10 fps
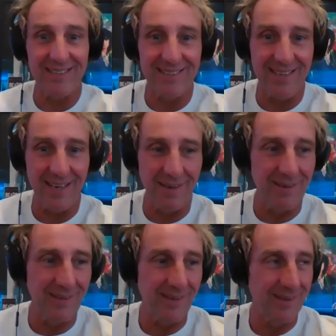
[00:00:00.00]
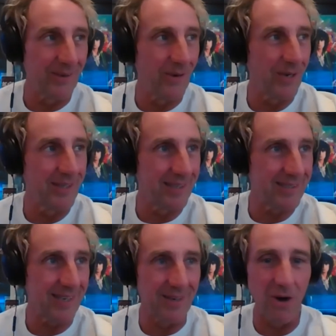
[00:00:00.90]
He's kind of a little annoyed that he's
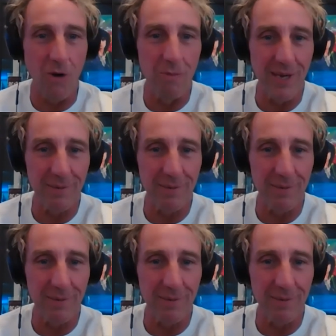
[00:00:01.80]
getting a homemade